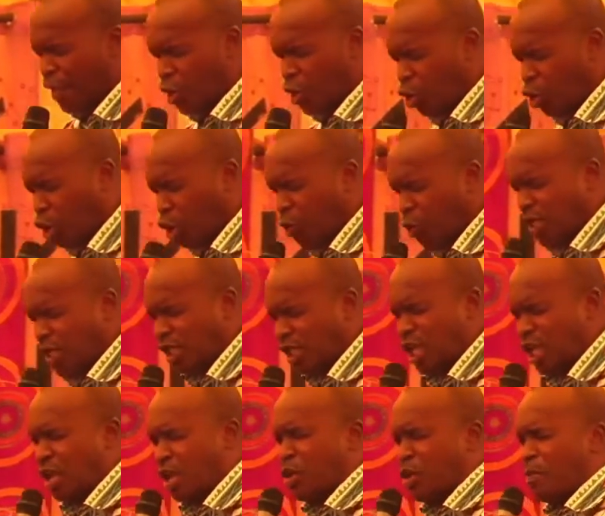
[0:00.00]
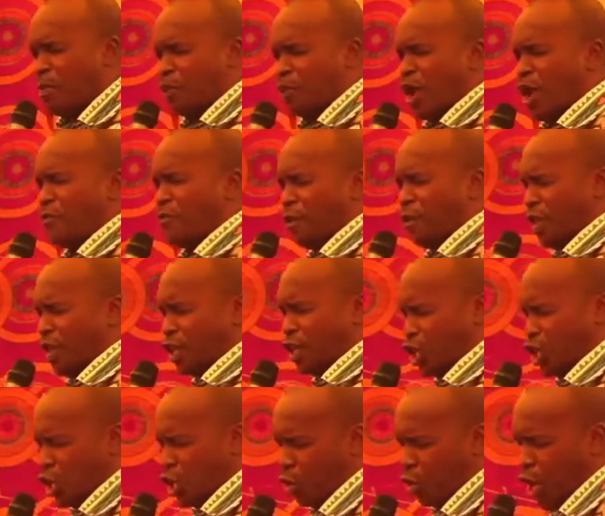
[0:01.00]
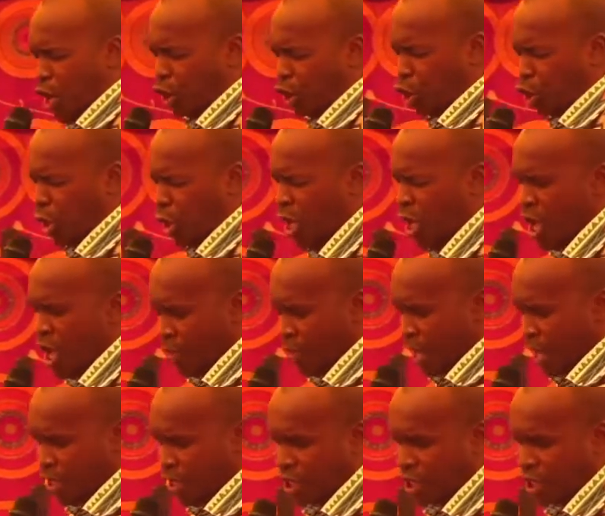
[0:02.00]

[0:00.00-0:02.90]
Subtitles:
Lord, we say, we pray for the generation that is